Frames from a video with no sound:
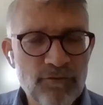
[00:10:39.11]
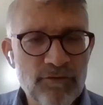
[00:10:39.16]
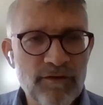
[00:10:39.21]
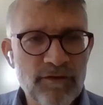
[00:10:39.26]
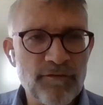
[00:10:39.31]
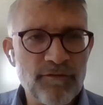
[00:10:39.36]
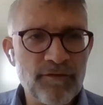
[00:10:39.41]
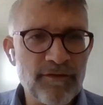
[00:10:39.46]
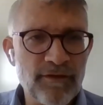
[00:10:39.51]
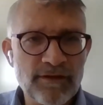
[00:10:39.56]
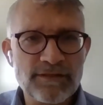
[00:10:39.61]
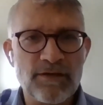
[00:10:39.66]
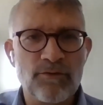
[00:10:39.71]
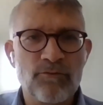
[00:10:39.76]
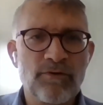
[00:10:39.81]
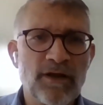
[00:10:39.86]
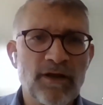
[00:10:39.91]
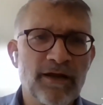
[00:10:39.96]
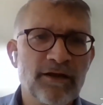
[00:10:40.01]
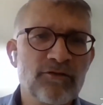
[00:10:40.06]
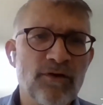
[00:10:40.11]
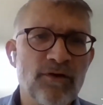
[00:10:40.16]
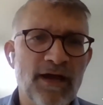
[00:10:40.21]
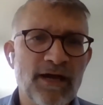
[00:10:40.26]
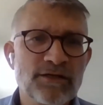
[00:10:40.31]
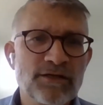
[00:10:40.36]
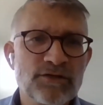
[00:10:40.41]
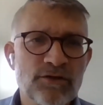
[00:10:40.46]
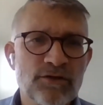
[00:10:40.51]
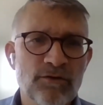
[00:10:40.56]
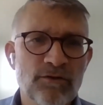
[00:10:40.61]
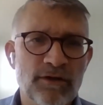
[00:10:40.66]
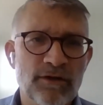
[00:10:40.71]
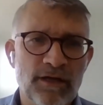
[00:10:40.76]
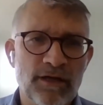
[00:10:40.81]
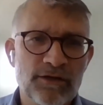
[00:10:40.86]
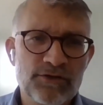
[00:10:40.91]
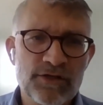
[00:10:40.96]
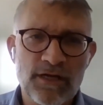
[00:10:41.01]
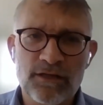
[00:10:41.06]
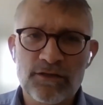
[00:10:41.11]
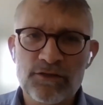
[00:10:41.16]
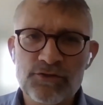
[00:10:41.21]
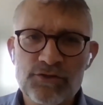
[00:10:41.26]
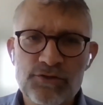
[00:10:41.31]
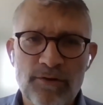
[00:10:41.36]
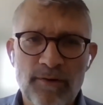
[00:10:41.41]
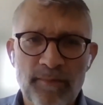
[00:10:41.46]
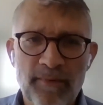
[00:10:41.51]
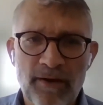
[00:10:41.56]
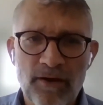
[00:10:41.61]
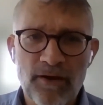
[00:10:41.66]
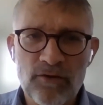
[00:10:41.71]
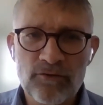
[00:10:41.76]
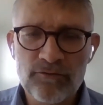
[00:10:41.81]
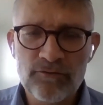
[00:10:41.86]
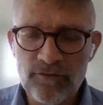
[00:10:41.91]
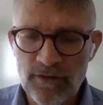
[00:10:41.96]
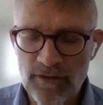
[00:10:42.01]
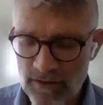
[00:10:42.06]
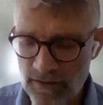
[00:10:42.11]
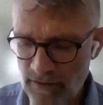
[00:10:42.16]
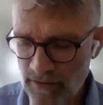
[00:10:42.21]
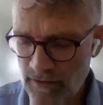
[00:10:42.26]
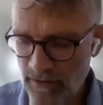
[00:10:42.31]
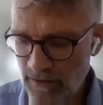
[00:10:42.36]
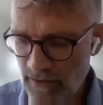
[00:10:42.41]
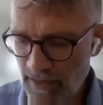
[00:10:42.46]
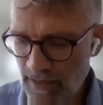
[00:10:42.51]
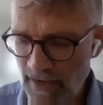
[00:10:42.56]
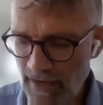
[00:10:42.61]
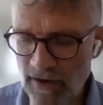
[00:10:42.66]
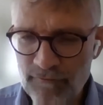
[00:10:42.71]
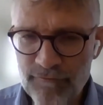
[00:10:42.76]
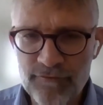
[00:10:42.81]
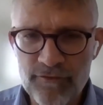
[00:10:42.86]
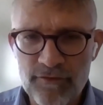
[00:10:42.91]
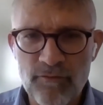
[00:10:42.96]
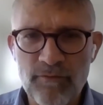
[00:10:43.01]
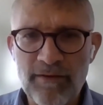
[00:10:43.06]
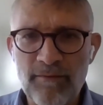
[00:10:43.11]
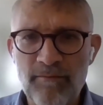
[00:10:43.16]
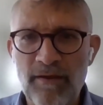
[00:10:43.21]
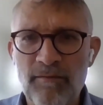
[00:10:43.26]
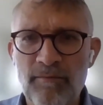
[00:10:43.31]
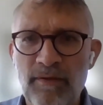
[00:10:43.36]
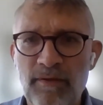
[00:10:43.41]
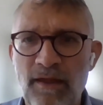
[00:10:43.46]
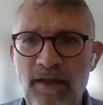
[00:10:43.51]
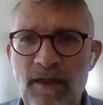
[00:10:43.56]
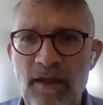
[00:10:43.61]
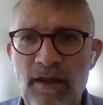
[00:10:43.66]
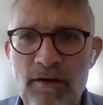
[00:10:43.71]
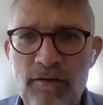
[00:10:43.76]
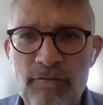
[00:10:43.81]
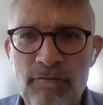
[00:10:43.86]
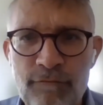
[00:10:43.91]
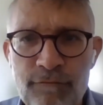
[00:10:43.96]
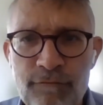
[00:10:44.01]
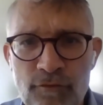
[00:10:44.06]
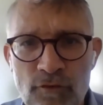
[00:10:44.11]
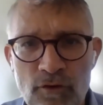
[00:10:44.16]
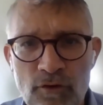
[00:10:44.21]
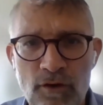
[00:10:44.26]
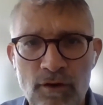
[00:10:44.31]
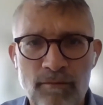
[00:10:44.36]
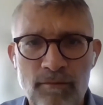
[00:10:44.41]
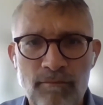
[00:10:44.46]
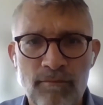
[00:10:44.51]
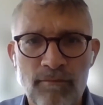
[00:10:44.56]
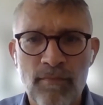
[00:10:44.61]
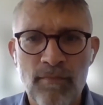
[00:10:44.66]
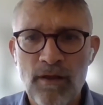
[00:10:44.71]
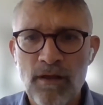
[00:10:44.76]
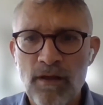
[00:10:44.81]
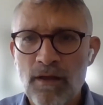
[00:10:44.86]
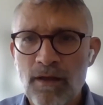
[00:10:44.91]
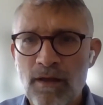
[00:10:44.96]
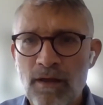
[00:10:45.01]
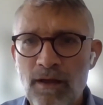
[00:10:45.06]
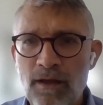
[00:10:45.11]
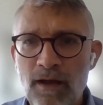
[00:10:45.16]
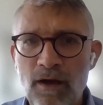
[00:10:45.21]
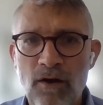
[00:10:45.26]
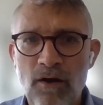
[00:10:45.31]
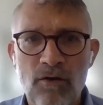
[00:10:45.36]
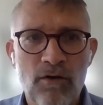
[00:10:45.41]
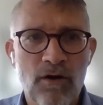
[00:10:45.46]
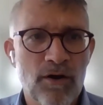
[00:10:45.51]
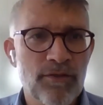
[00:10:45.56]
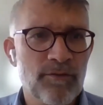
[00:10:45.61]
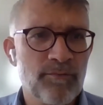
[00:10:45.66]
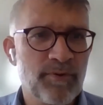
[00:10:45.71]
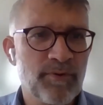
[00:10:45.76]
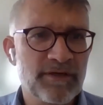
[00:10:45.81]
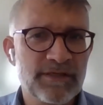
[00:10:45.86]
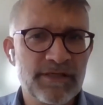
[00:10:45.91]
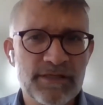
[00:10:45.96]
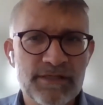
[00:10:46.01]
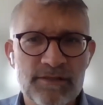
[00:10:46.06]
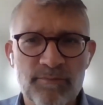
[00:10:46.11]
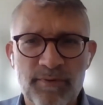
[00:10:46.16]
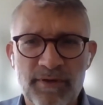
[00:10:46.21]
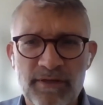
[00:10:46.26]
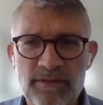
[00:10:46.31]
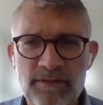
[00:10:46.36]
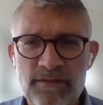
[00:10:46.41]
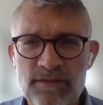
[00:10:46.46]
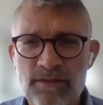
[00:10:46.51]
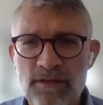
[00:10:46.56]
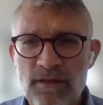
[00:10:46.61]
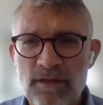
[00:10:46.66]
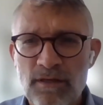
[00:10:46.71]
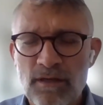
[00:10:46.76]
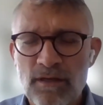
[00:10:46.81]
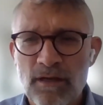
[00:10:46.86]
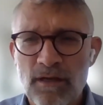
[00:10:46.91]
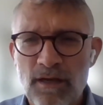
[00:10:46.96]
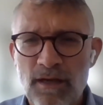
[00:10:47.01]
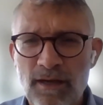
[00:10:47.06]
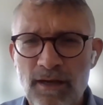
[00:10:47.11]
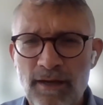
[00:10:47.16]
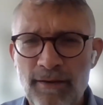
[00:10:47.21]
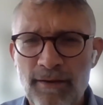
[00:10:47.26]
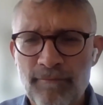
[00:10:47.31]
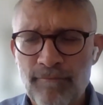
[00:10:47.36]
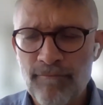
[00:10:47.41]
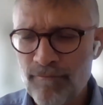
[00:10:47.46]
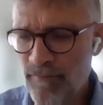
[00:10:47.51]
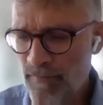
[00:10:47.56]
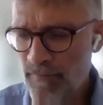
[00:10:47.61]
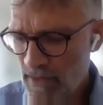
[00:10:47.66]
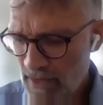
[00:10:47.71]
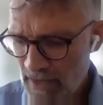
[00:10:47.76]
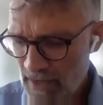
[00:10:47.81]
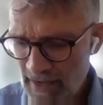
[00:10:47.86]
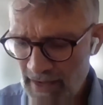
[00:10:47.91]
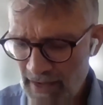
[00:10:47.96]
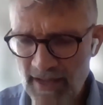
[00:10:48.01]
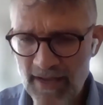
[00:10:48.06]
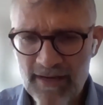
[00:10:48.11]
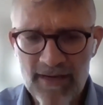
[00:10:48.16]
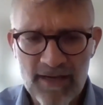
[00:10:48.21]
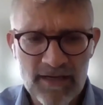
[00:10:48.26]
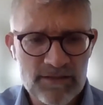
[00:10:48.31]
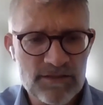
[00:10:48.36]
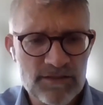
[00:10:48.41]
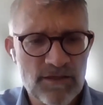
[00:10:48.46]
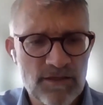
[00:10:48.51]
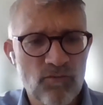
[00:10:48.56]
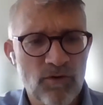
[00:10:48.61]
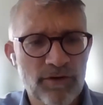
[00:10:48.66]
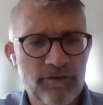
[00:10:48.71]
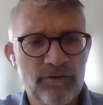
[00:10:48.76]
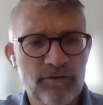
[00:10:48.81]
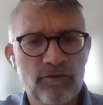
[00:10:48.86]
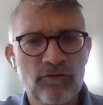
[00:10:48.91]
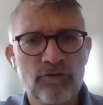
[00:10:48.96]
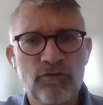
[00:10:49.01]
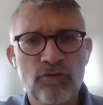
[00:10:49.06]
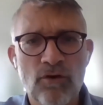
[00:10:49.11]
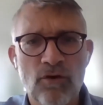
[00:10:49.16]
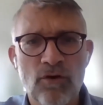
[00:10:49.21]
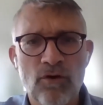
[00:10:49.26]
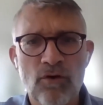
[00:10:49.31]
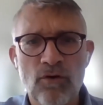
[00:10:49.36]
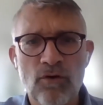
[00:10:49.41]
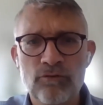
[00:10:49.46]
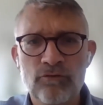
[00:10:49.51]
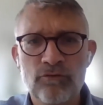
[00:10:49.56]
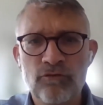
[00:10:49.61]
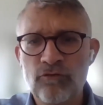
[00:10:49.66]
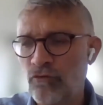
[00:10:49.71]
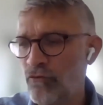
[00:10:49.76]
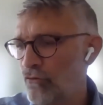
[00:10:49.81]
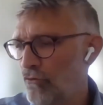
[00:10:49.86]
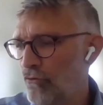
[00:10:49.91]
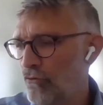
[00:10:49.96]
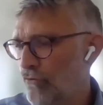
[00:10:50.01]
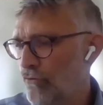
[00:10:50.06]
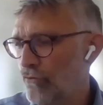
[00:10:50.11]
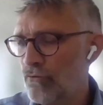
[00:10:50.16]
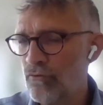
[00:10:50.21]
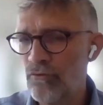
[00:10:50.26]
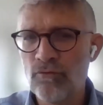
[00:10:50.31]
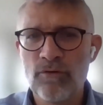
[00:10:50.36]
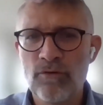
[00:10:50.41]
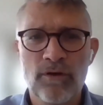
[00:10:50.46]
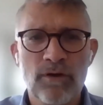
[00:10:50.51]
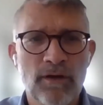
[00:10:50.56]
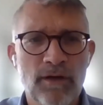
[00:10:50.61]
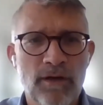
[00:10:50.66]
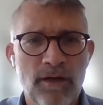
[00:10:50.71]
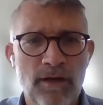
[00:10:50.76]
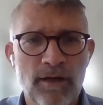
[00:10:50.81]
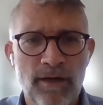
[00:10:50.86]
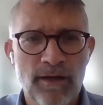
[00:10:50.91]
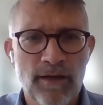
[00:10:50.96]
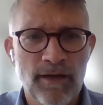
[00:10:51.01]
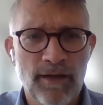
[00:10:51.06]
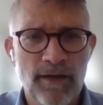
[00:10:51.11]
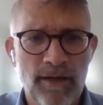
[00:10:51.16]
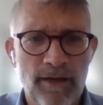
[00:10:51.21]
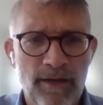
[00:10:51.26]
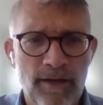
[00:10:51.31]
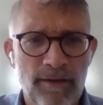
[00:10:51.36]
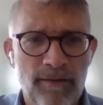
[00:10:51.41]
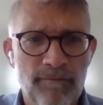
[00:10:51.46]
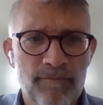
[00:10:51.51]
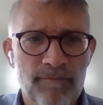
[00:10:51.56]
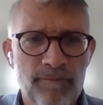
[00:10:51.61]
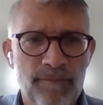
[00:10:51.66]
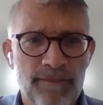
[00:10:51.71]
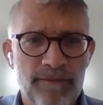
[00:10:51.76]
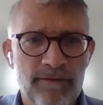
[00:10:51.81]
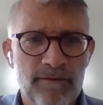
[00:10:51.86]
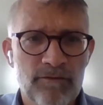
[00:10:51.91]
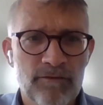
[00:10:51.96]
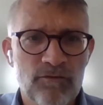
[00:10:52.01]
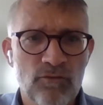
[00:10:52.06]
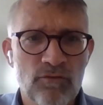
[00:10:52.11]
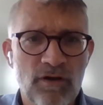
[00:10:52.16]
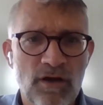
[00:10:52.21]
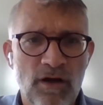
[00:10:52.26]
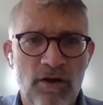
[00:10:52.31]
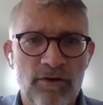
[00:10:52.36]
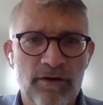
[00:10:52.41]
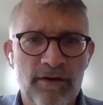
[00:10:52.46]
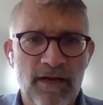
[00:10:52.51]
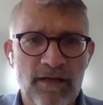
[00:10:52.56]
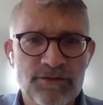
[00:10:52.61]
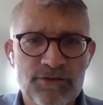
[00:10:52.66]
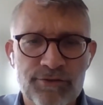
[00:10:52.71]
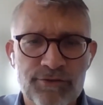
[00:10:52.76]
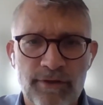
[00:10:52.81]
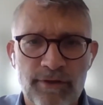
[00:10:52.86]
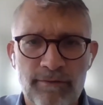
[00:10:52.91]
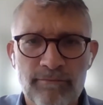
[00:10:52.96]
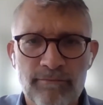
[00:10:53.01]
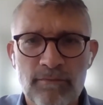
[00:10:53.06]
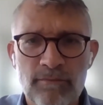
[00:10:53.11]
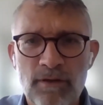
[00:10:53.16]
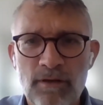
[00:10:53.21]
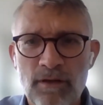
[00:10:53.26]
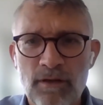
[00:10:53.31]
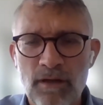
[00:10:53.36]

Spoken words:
a few different things I would like to ask you and challenge you about after we maybe hear from our other participants. I had actually wanted to go to Karin Astrom,